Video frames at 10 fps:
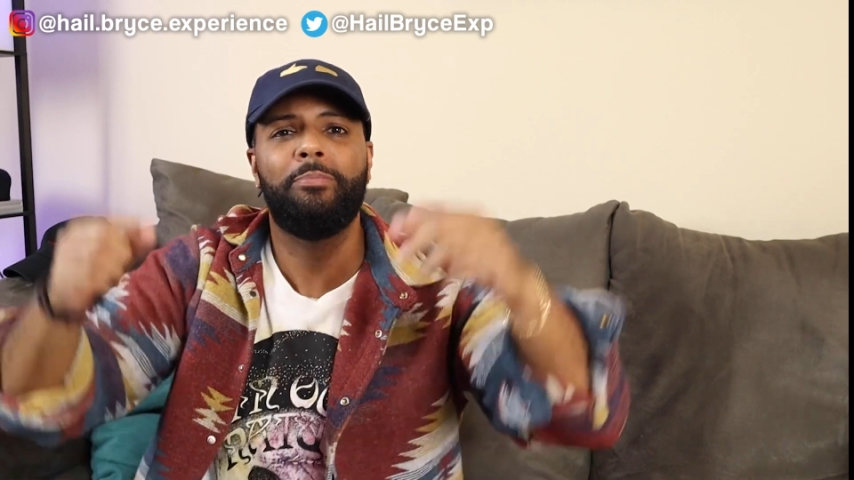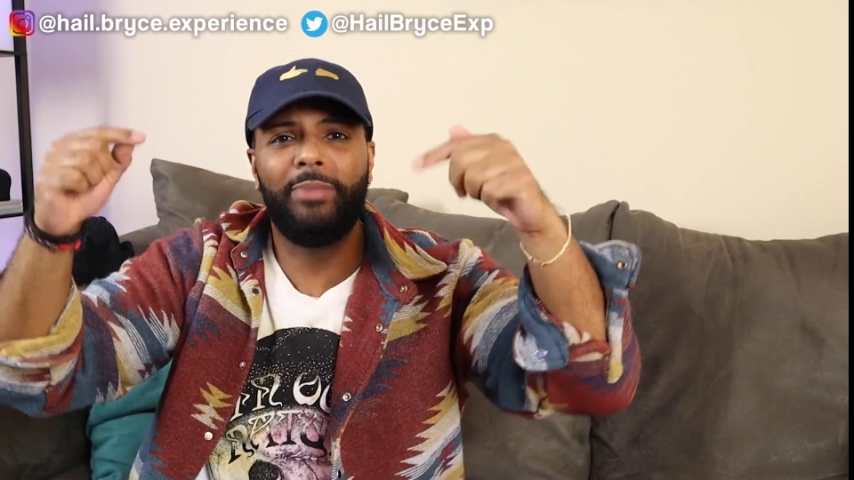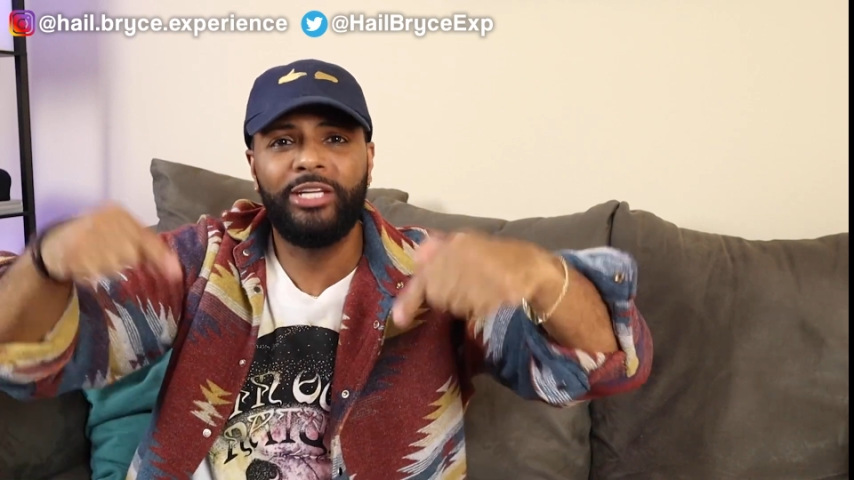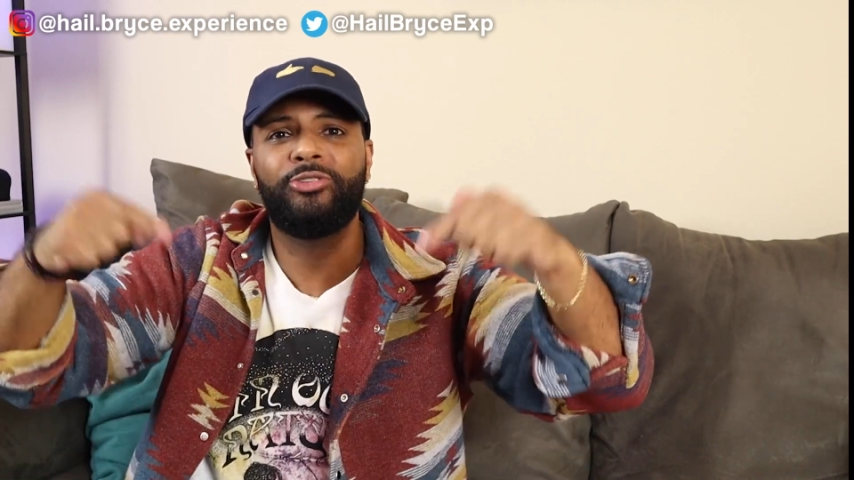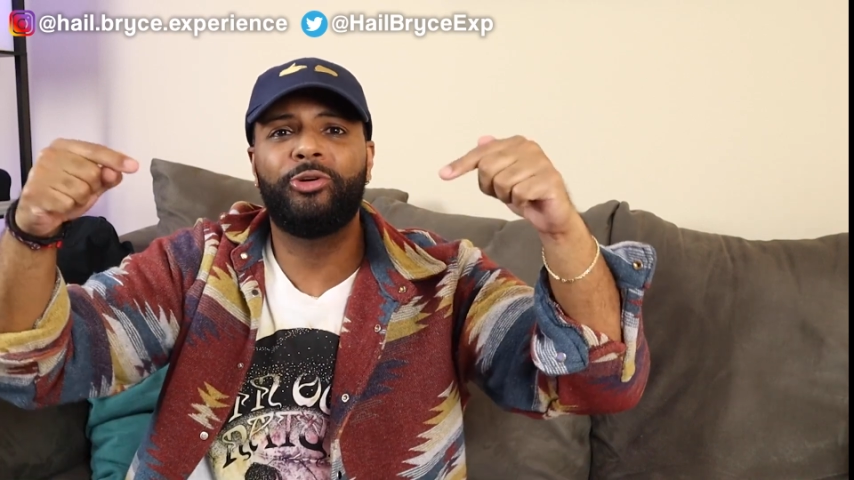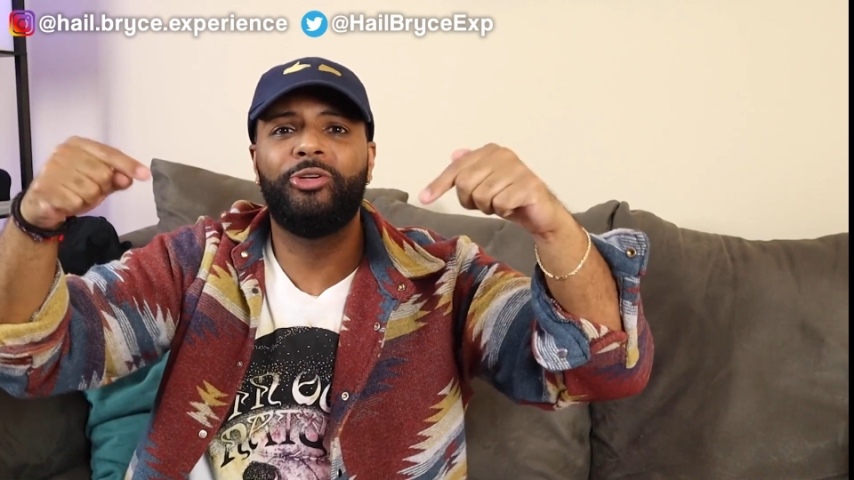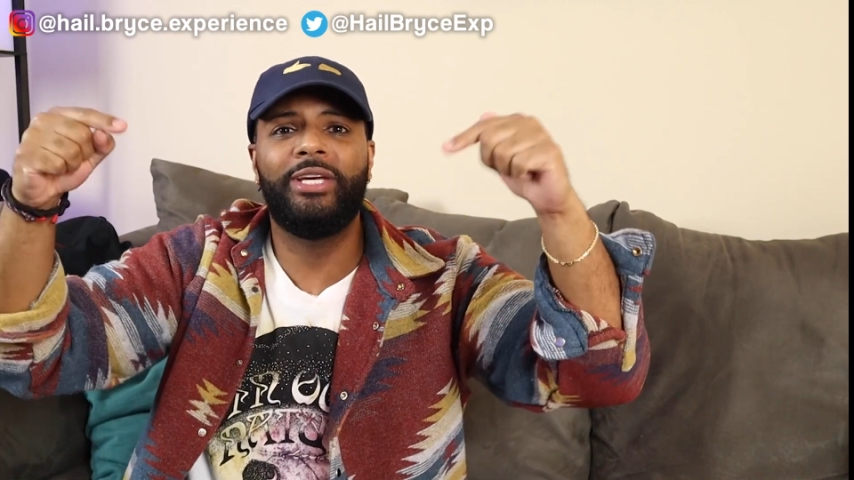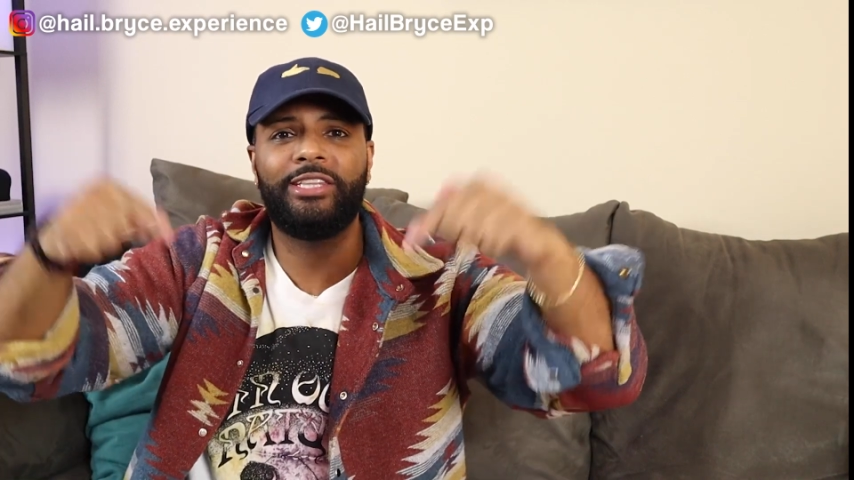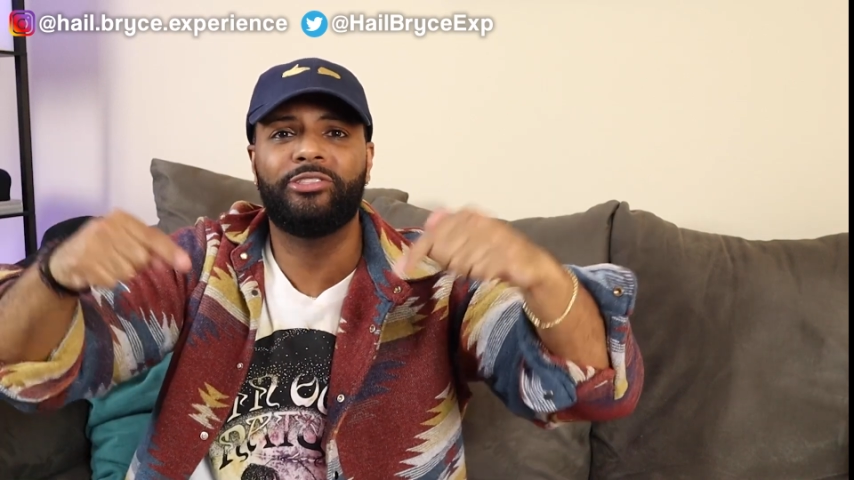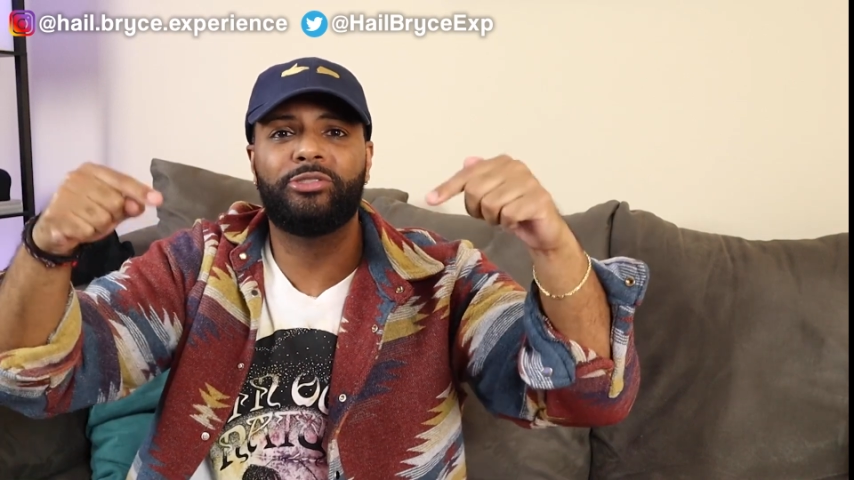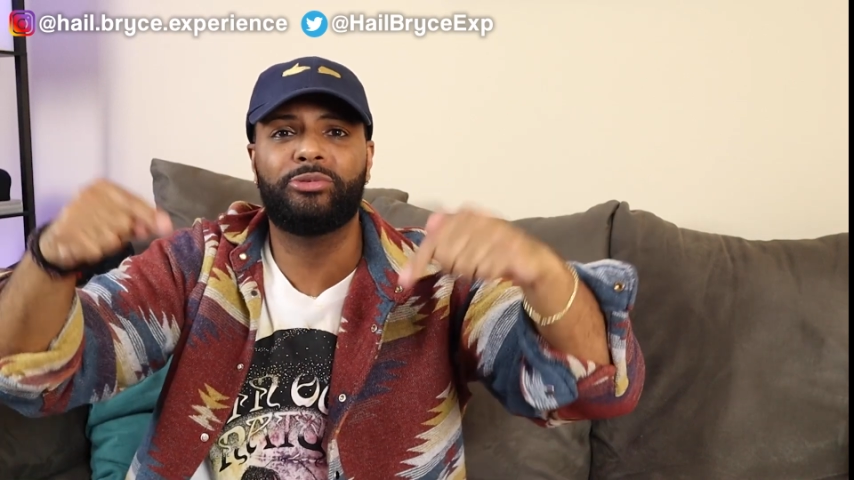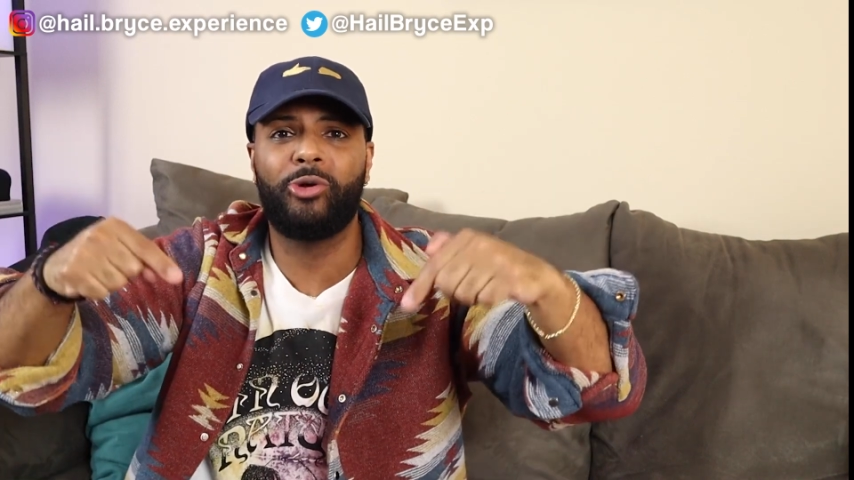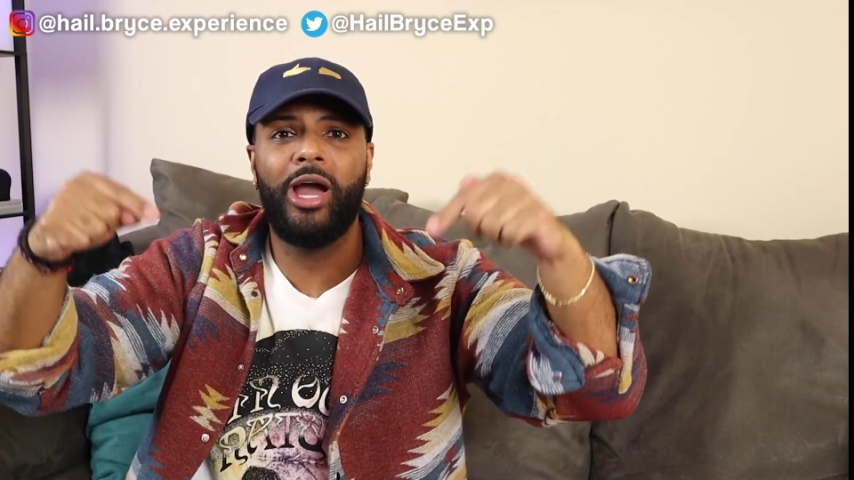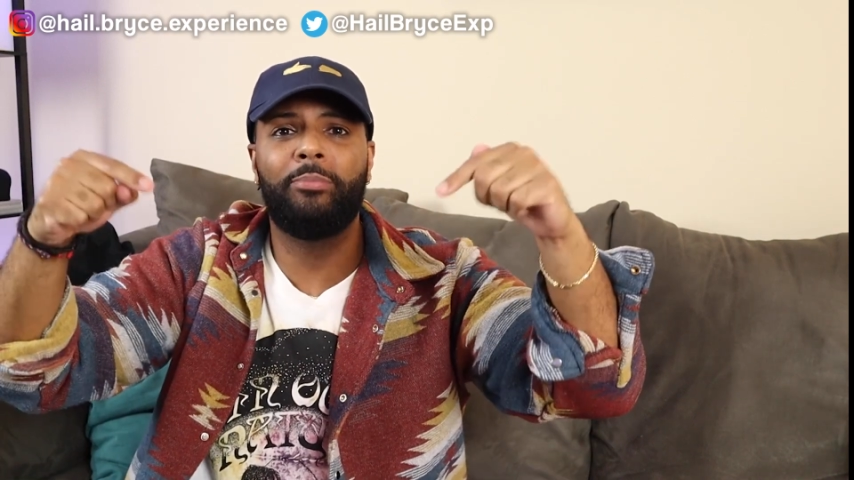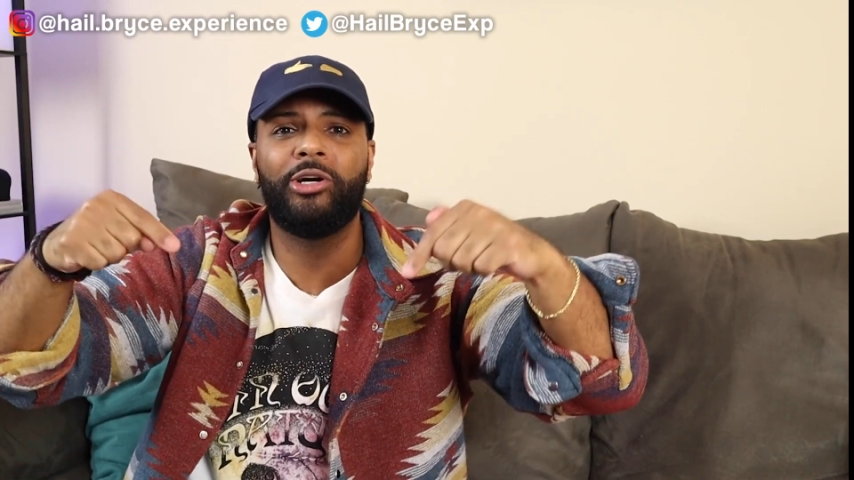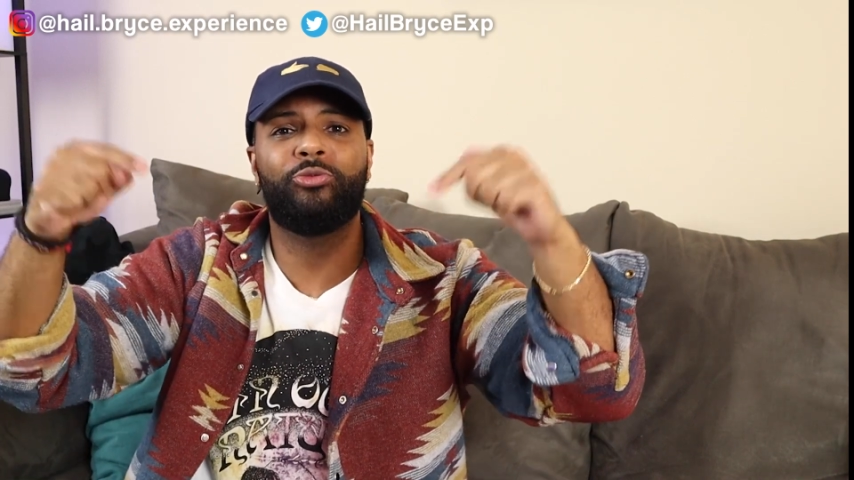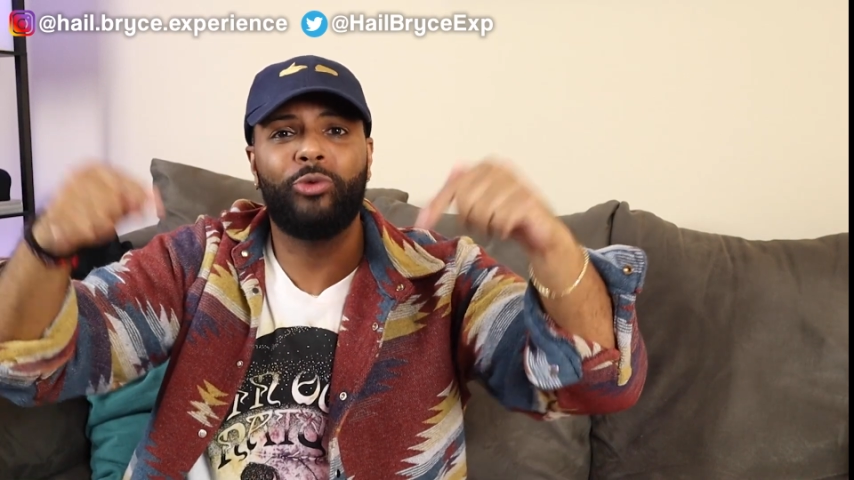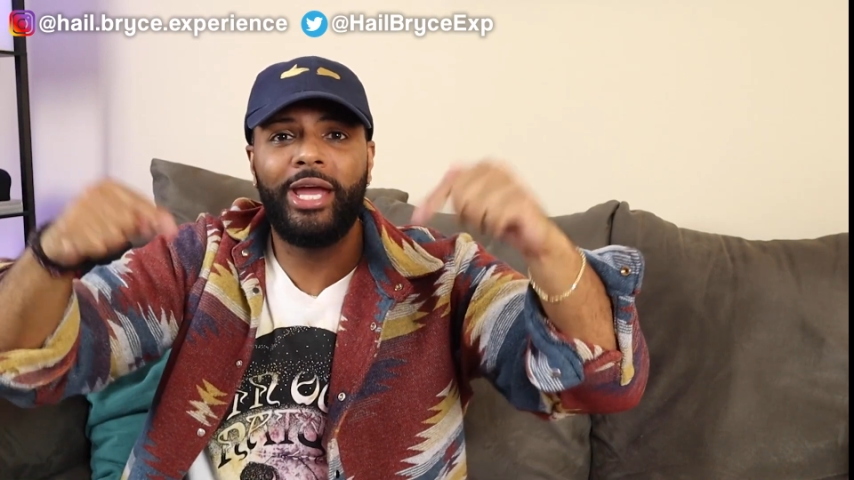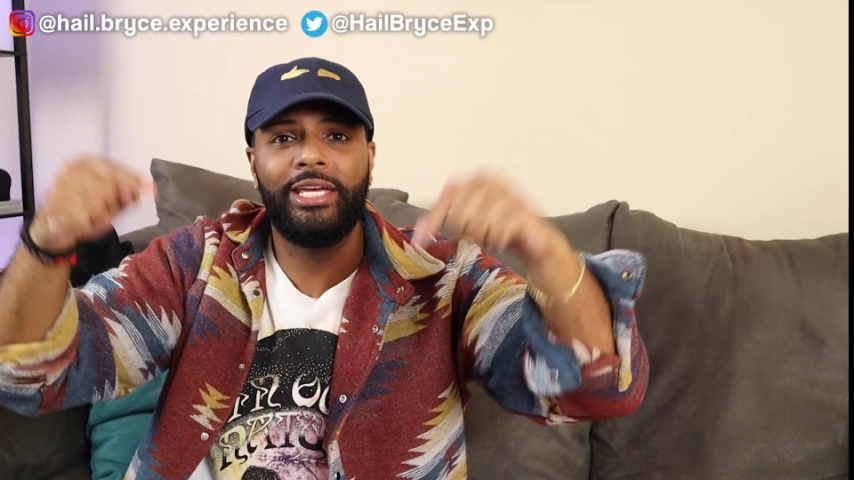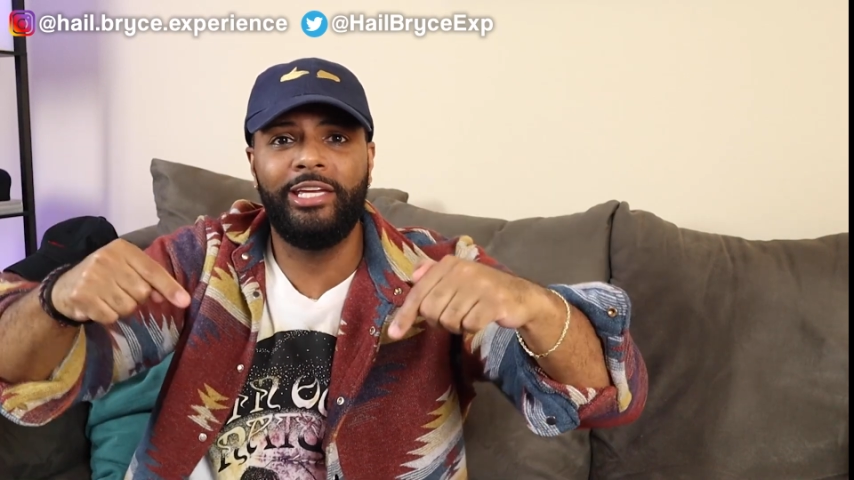Make sure you hit the subscribe button
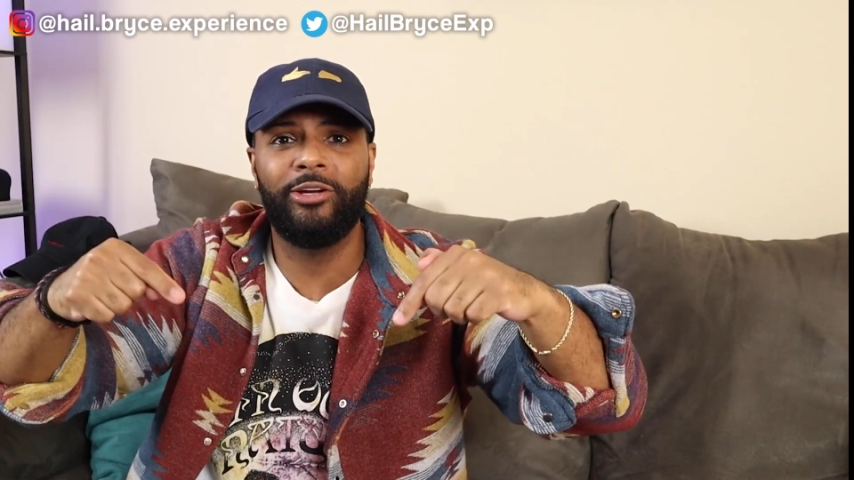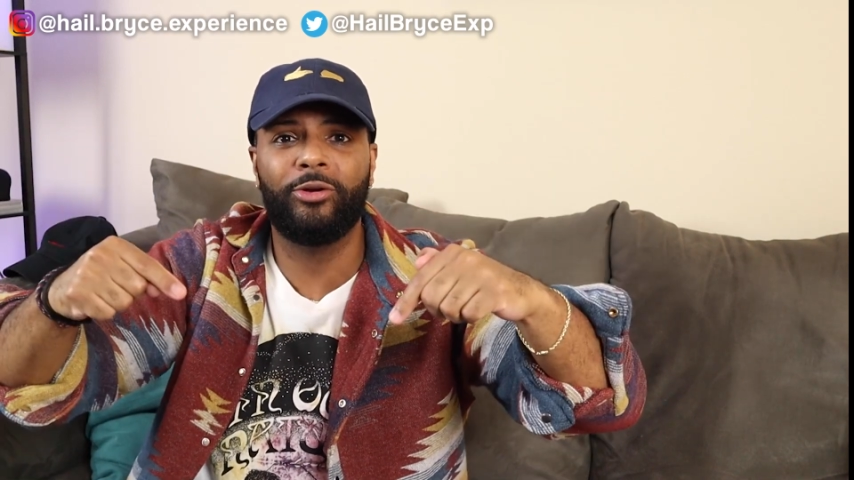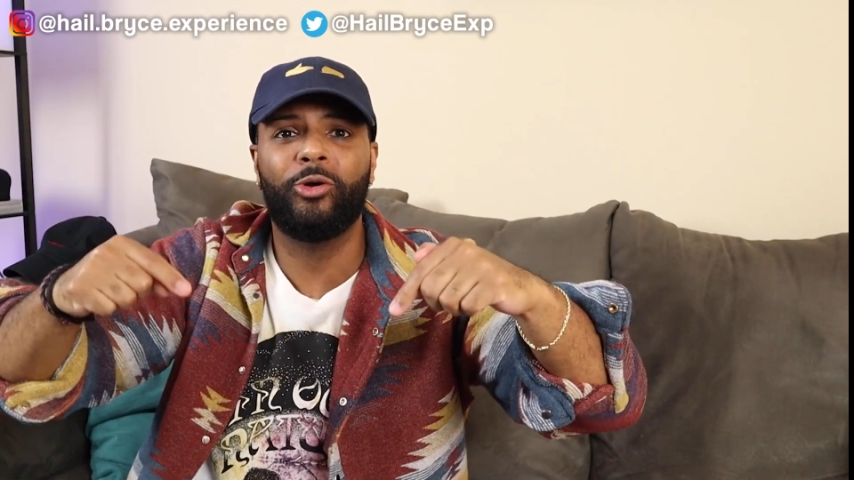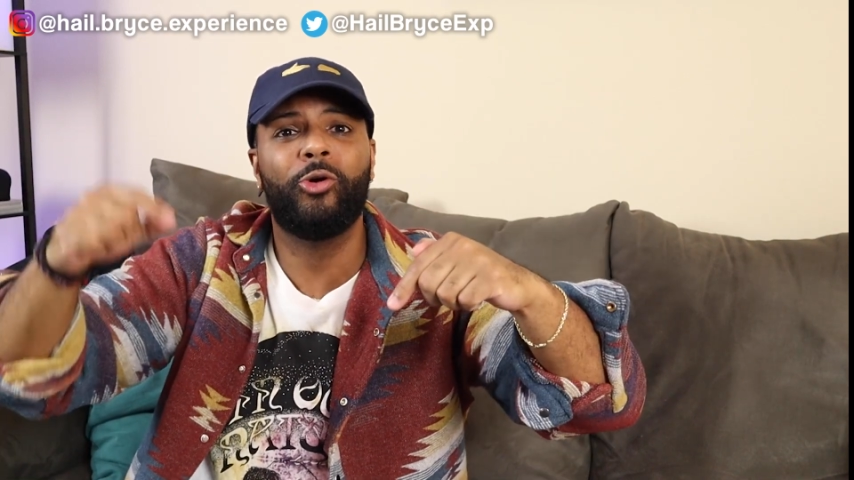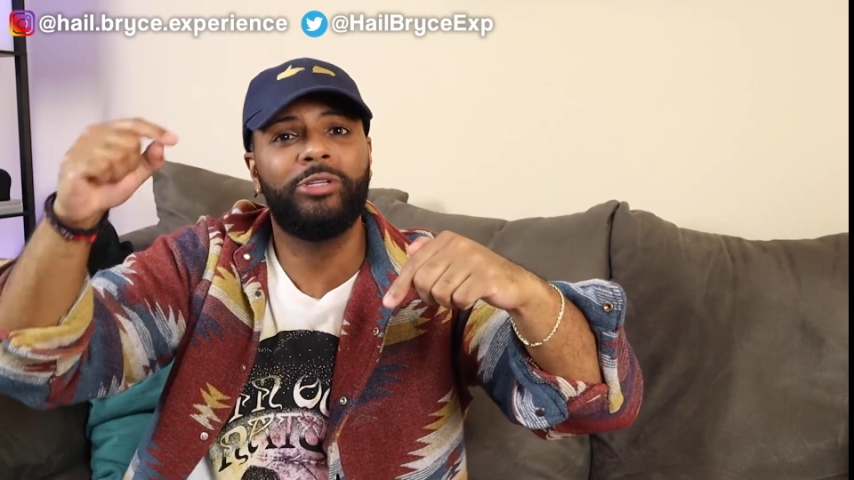right here